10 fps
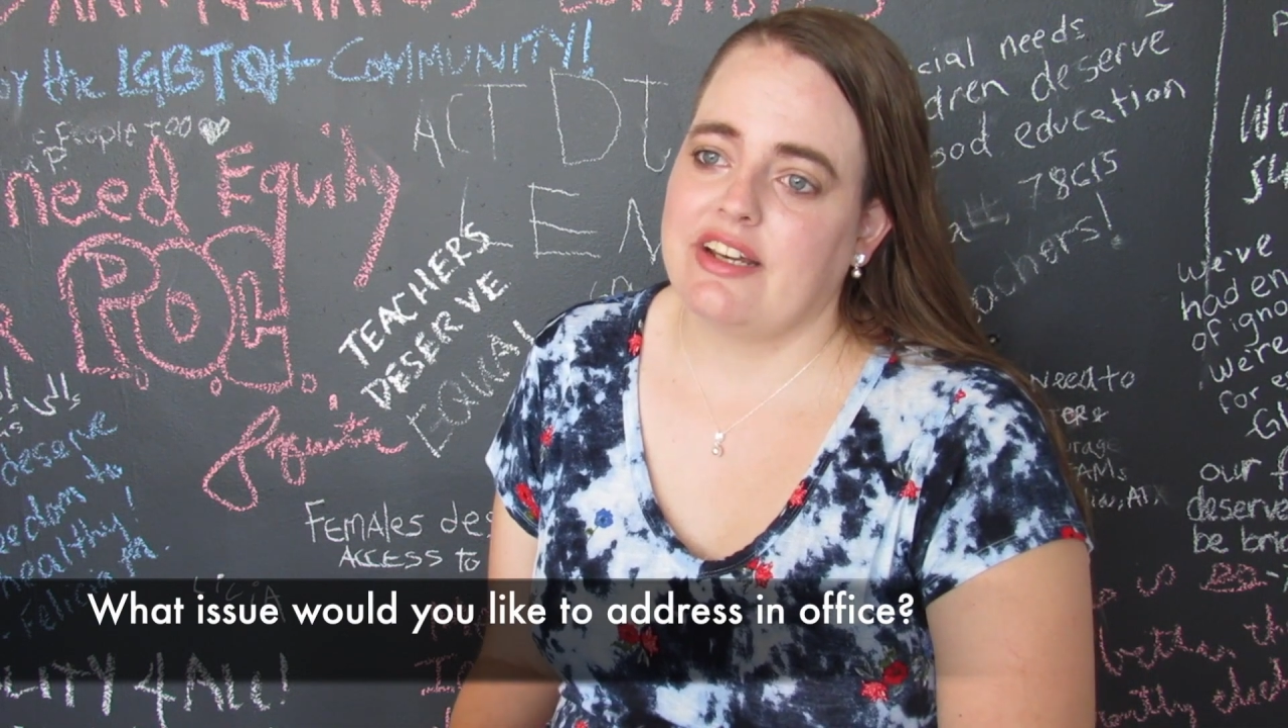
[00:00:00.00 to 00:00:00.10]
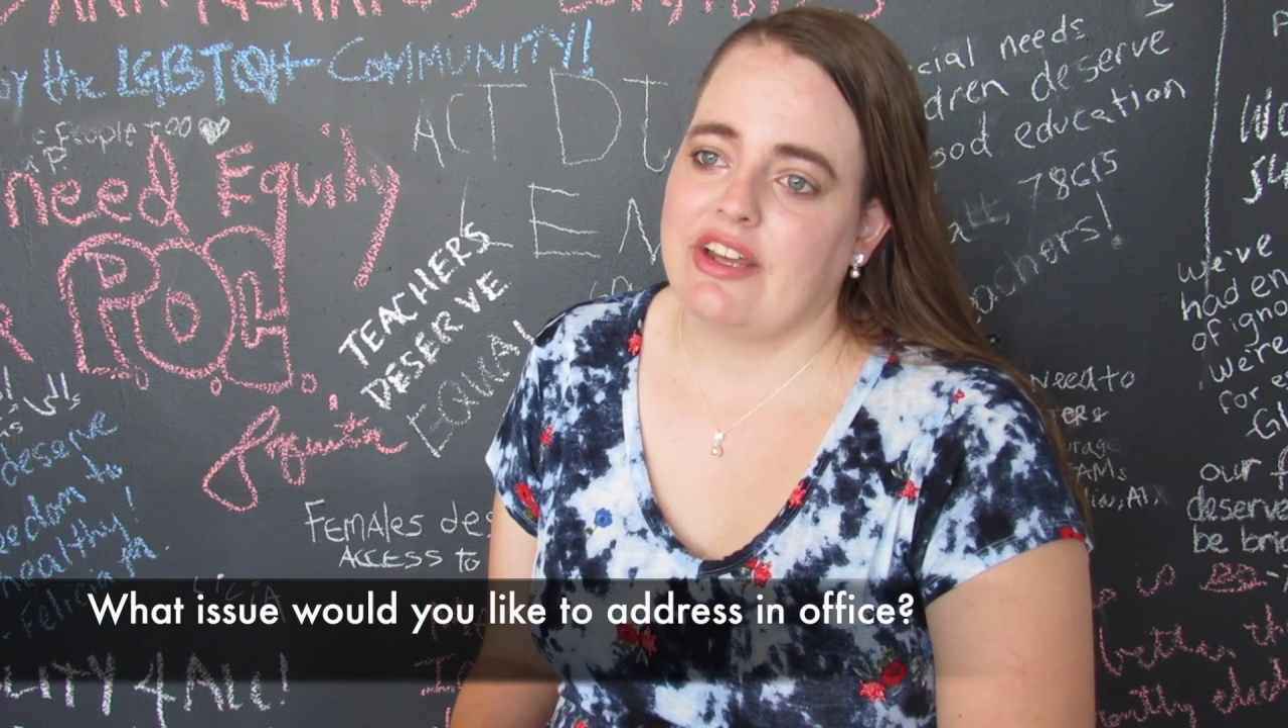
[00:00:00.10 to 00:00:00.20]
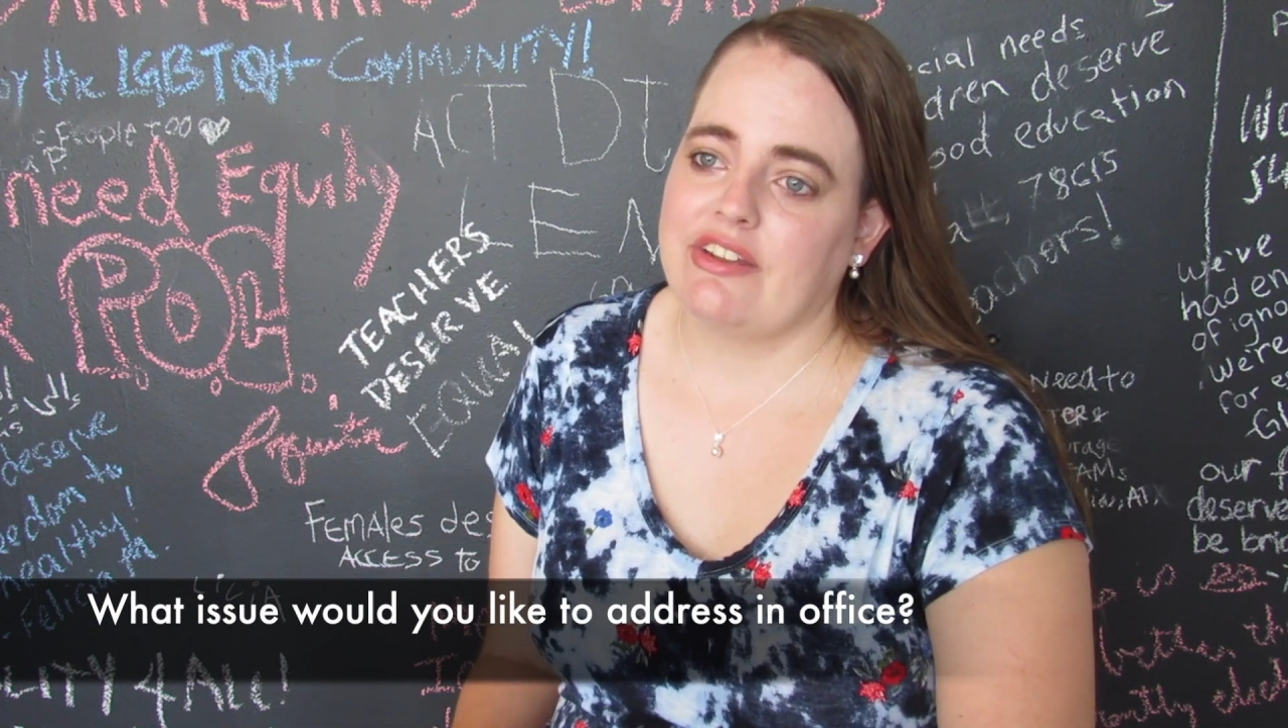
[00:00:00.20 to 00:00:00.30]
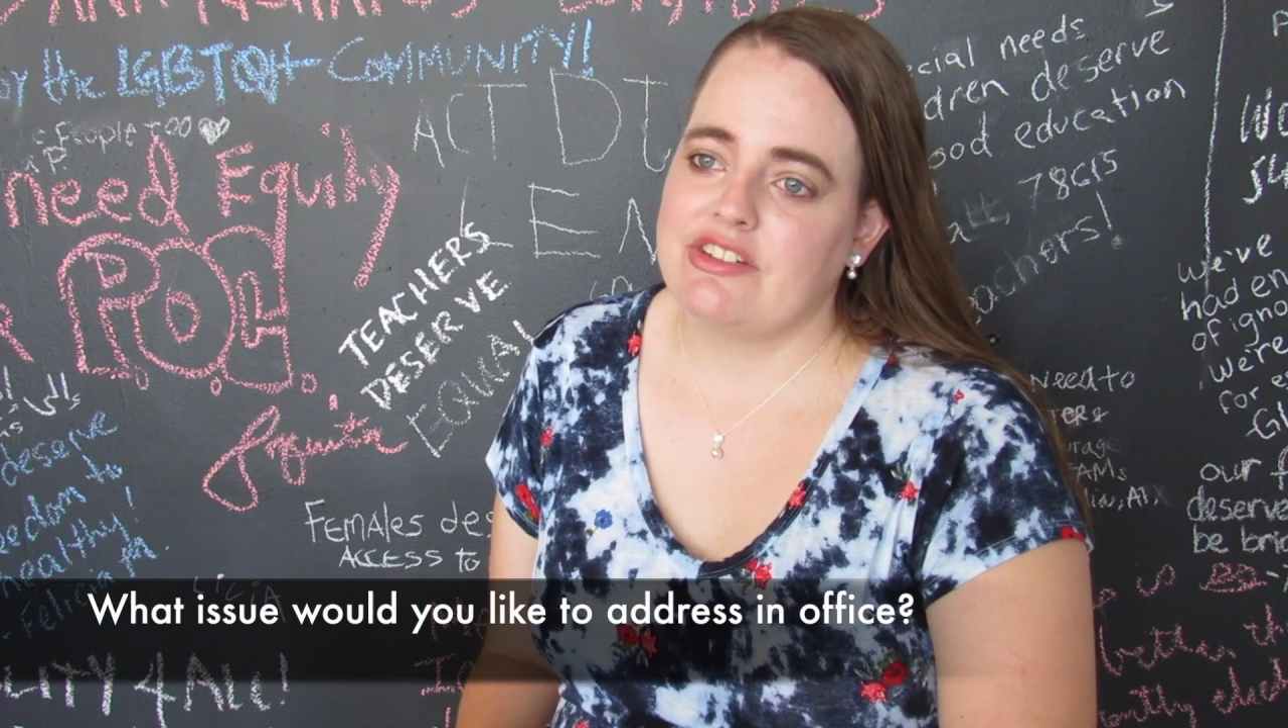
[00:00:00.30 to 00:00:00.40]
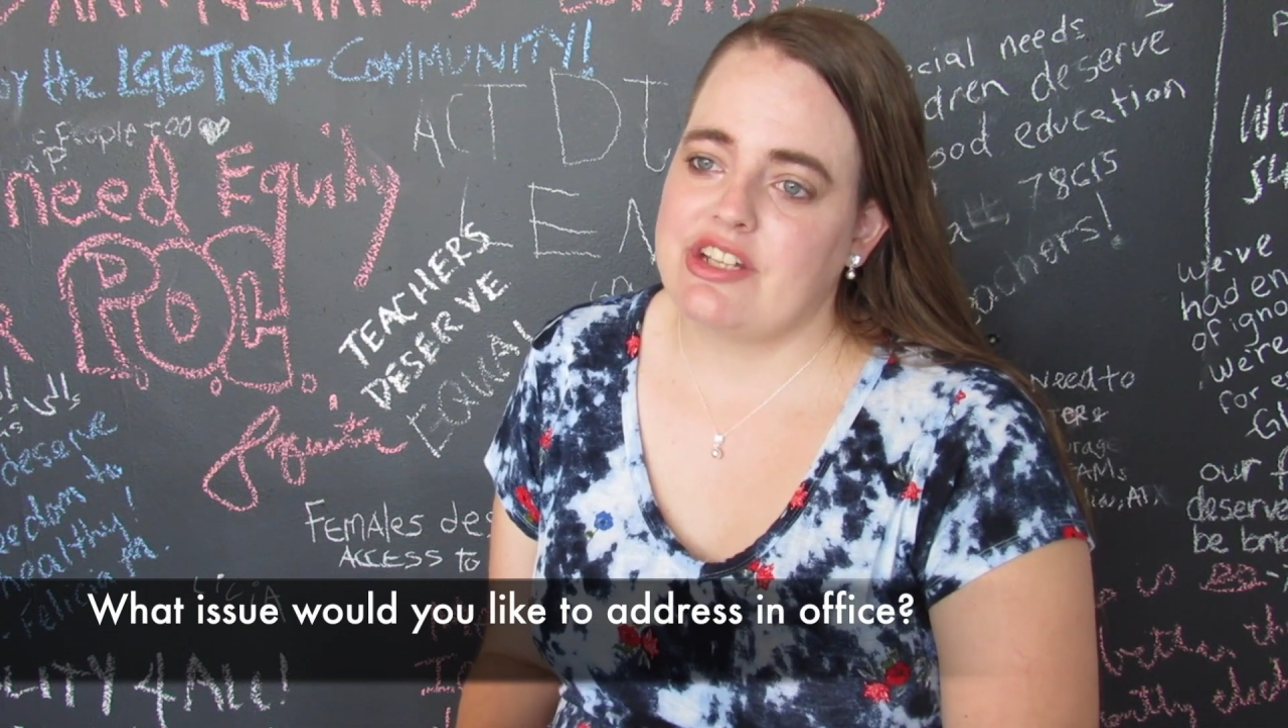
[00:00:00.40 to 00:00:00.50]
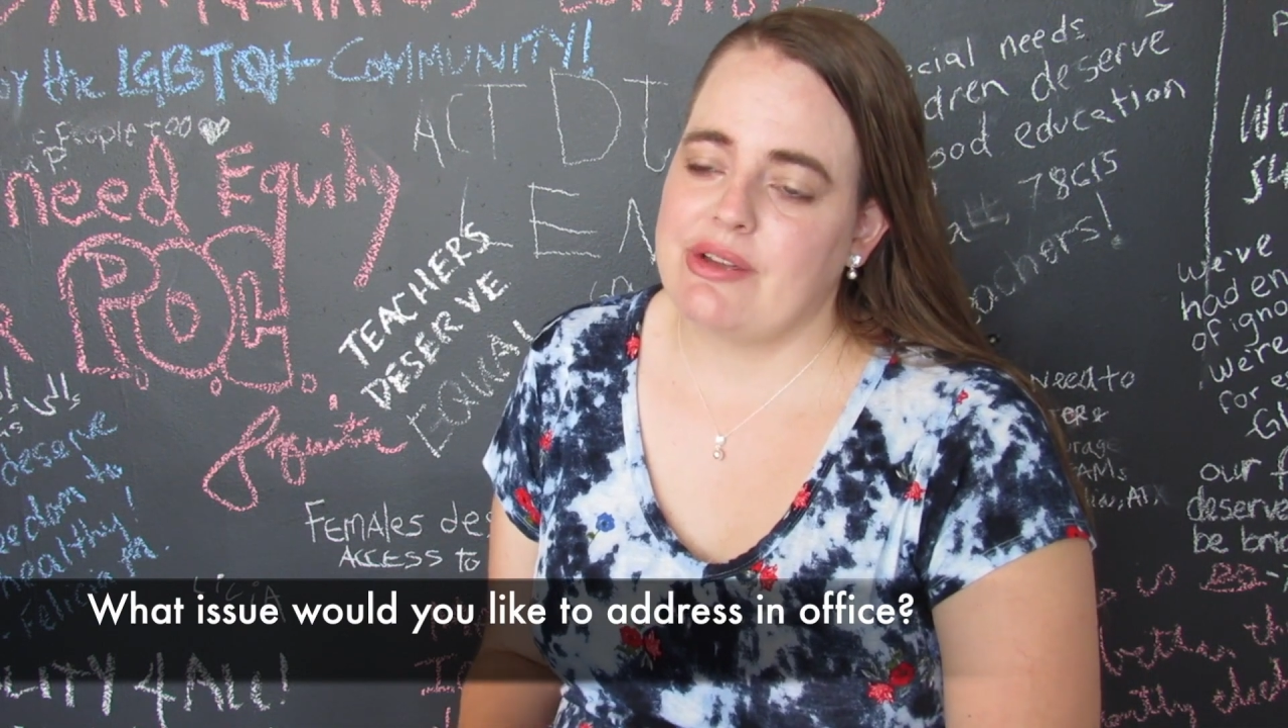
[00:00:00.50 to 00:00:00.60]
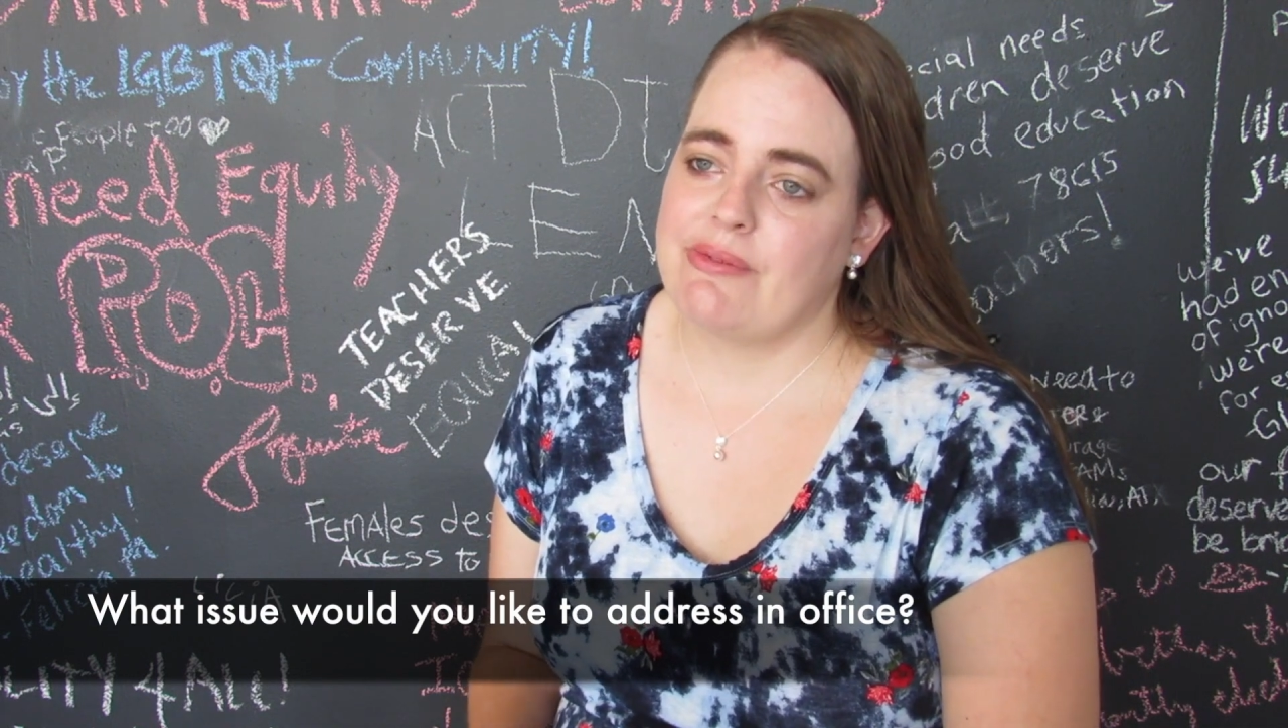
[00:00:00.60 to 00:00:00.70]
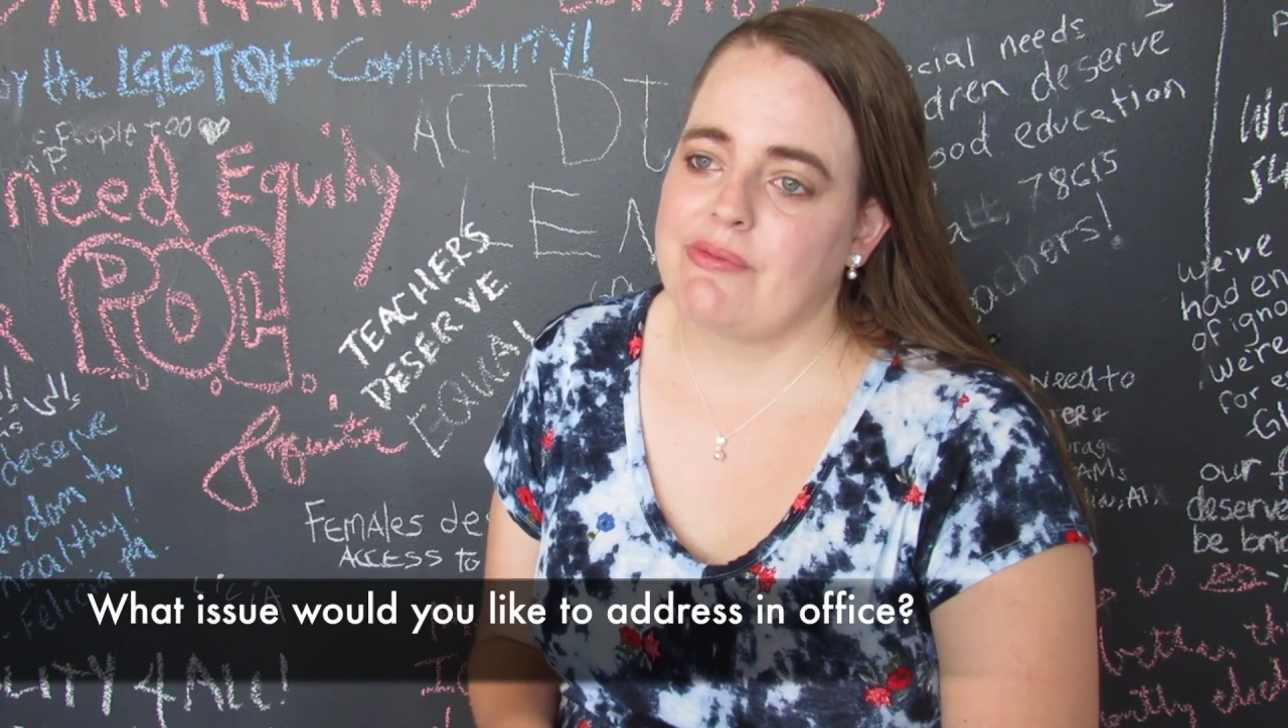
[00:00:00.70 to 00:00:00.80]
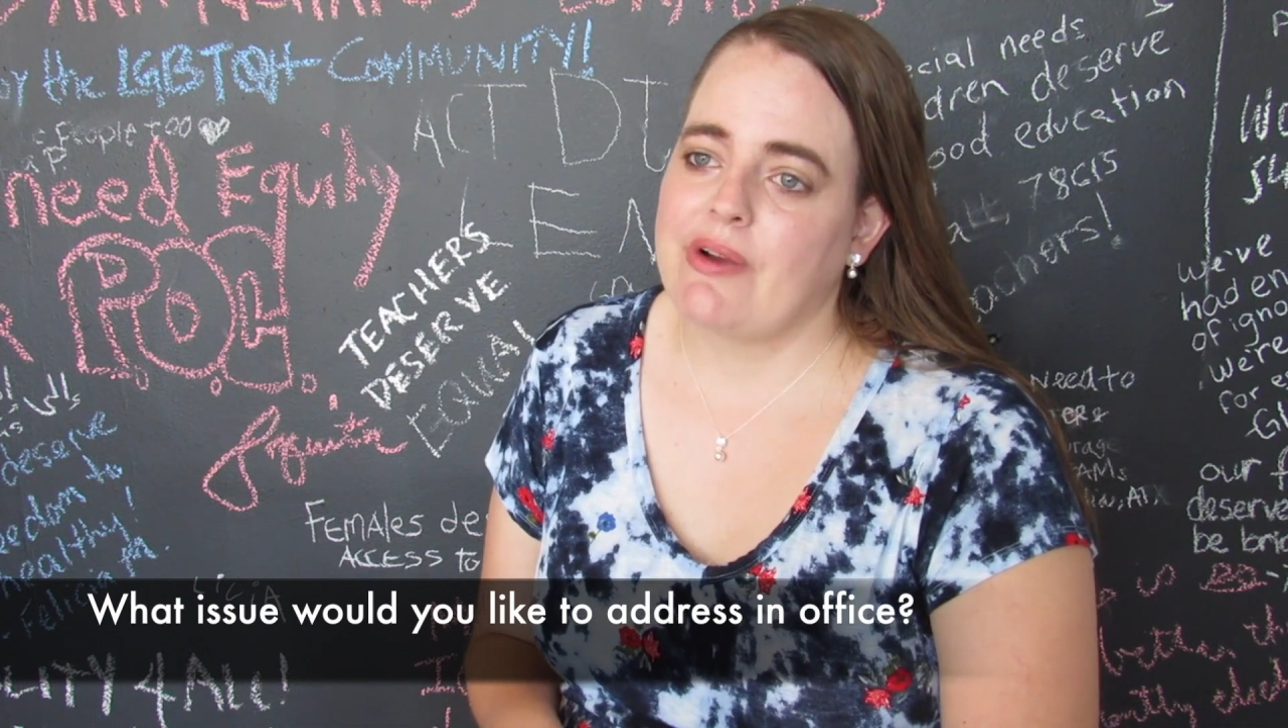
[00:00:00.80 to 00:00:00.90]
technology.